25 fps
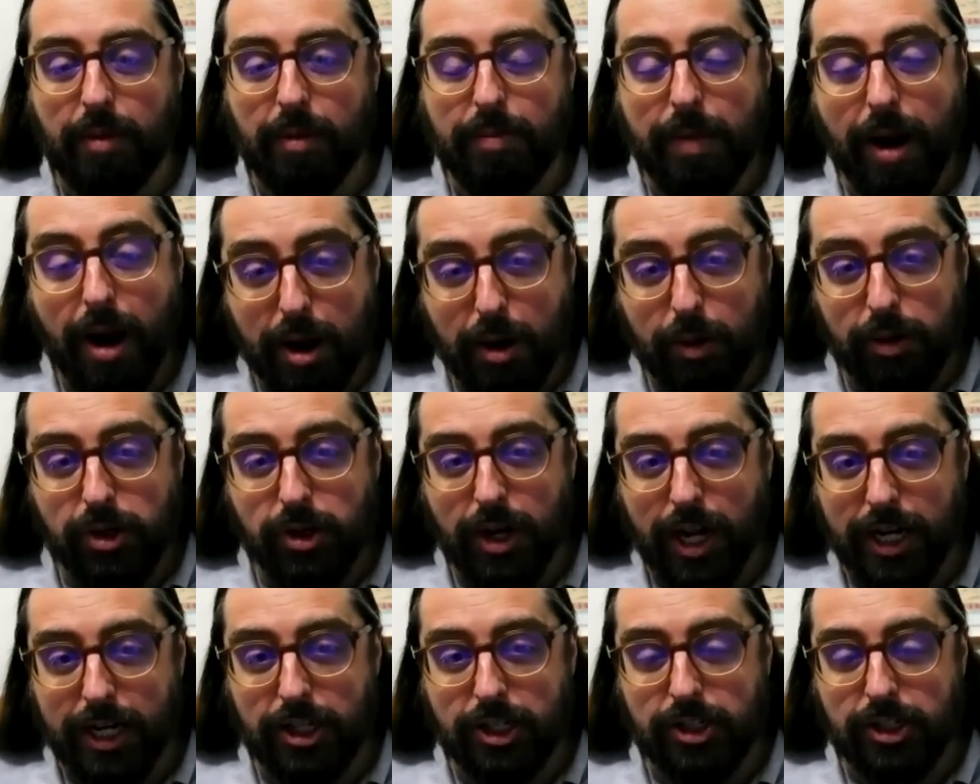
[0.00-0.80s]
Barry, would you
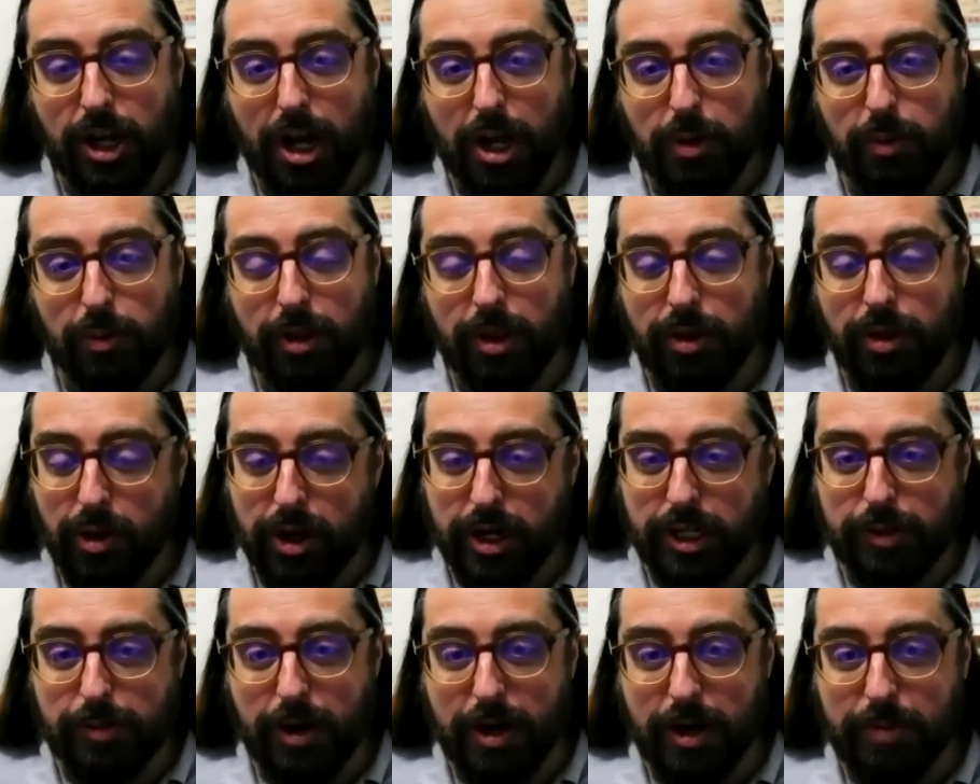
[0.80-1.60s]
like to start with a thought
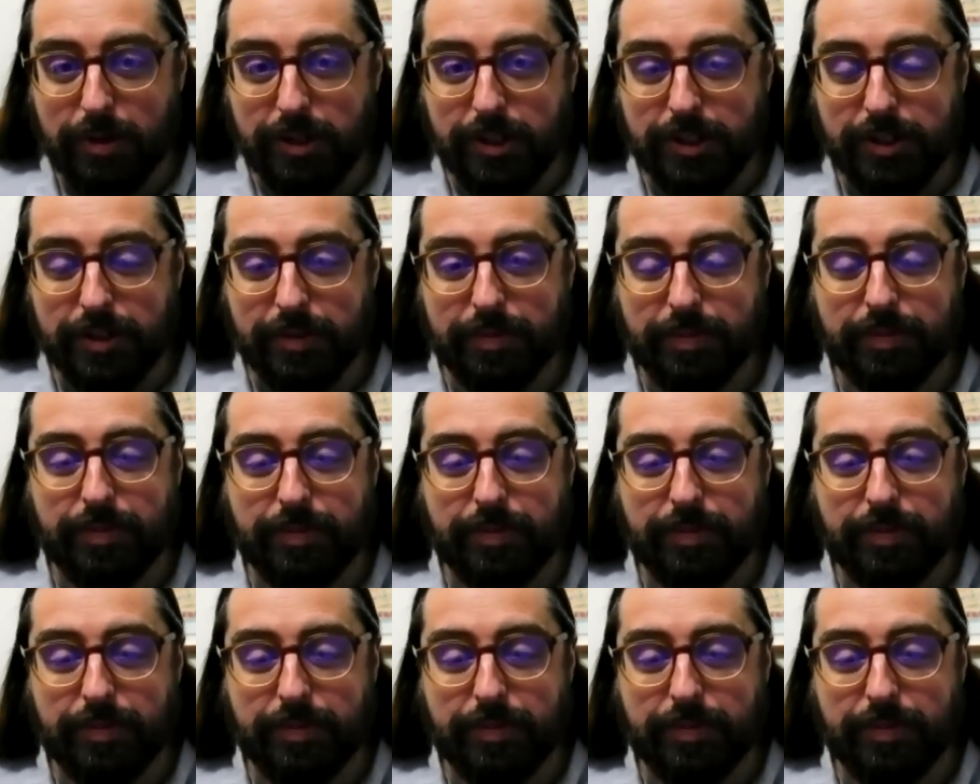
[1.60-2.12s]
experiment?